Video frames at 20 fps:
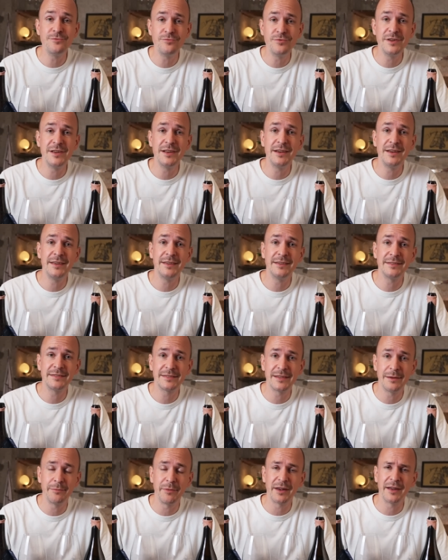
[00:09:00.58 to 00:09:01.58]
really
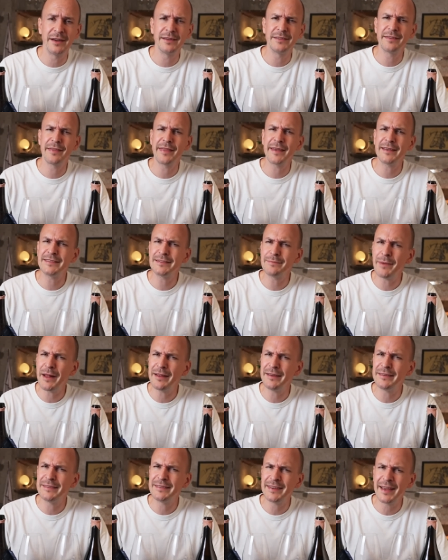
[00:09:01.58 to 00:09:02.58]
similar. They
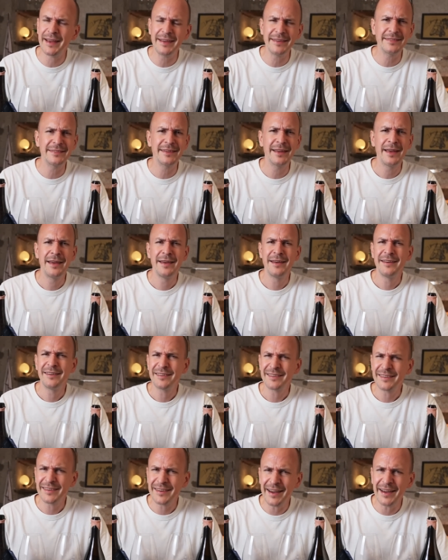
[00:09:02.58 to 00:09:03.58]
smell and taste
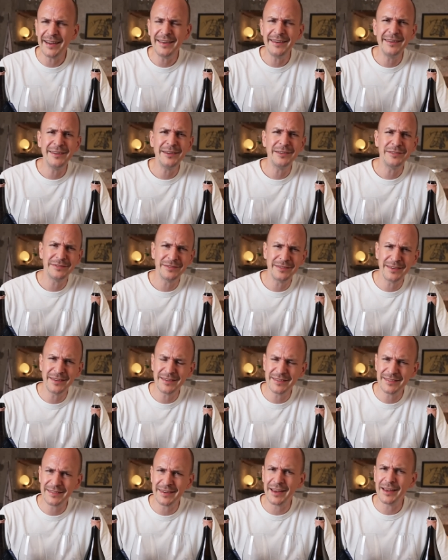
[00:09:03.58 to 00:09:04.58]
kind of
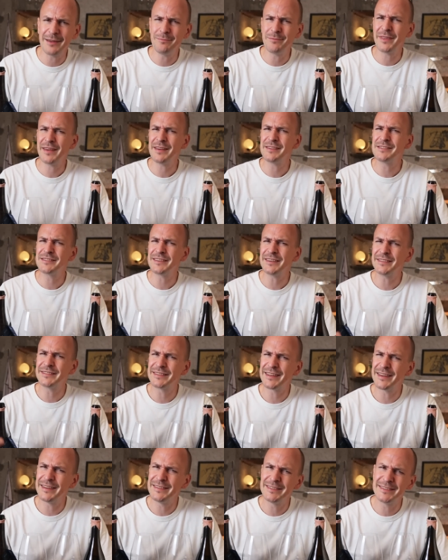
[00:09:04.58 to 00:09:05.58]
the same. There's
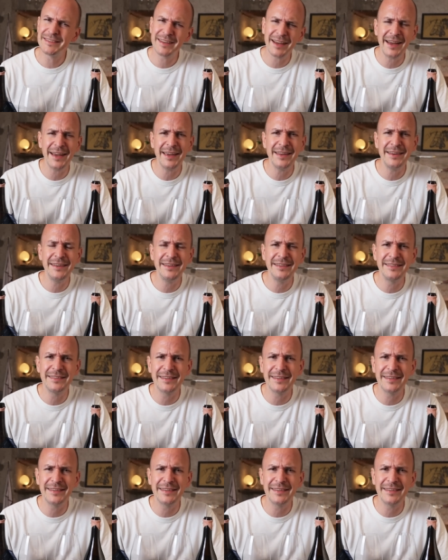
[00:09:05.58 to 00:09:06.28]
just a tiny,